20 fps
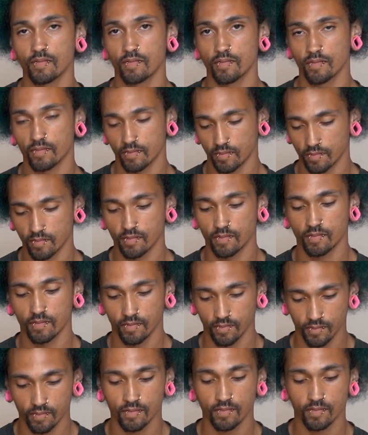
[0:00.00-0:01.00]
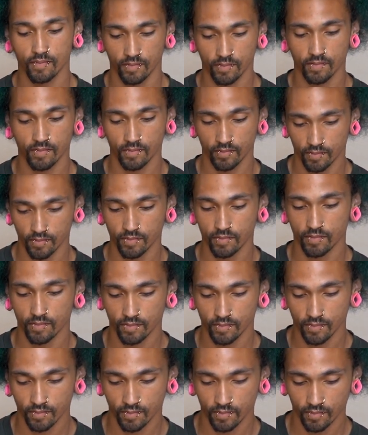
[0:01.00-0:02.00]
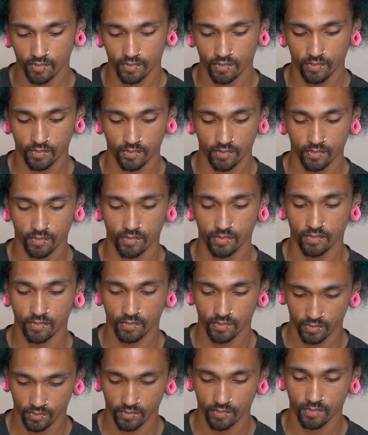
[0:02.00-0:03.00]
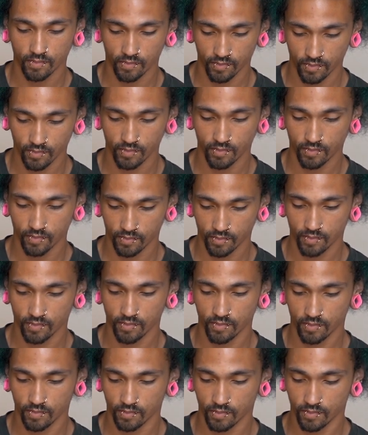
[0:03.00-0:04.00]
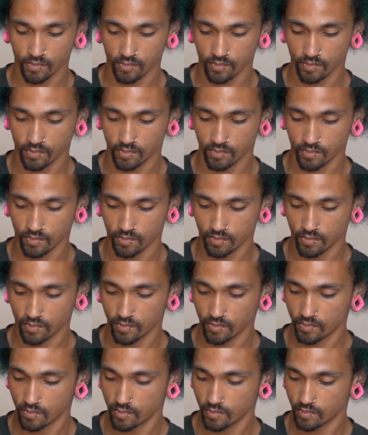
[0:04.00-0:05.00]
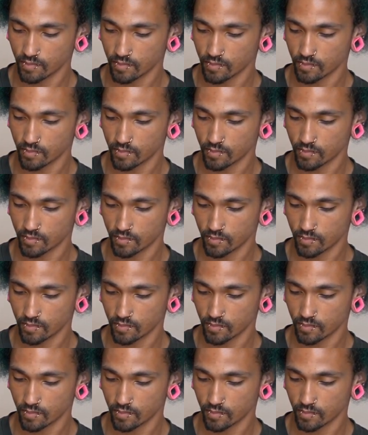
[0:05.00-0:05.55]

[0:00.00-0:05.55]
[no speech]